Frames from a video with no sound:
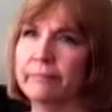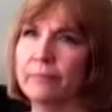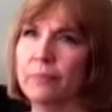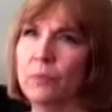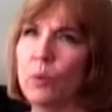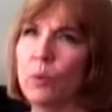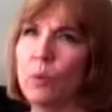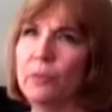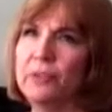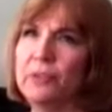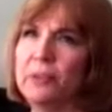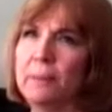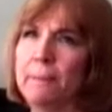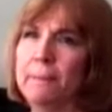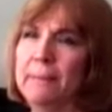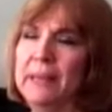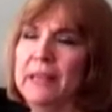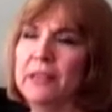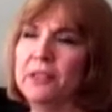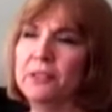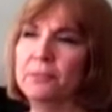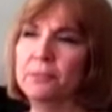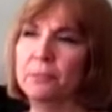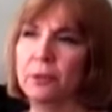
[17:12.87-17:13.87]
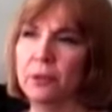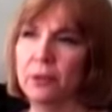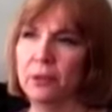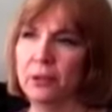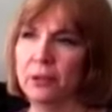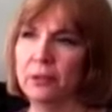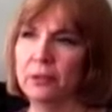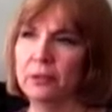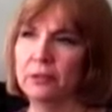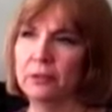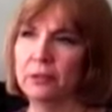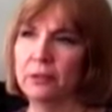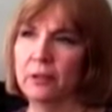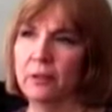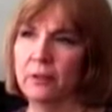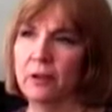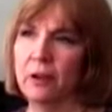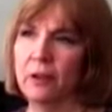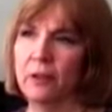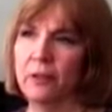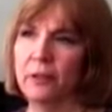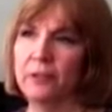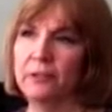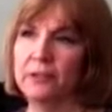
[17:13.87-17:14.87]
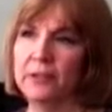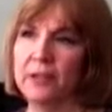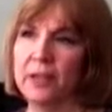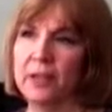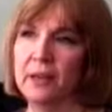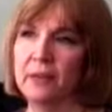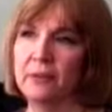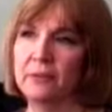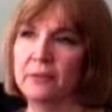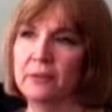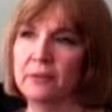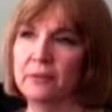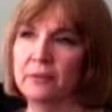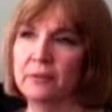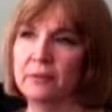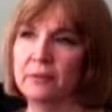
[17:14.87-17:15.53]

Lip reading: What was the biggest burg of all those towns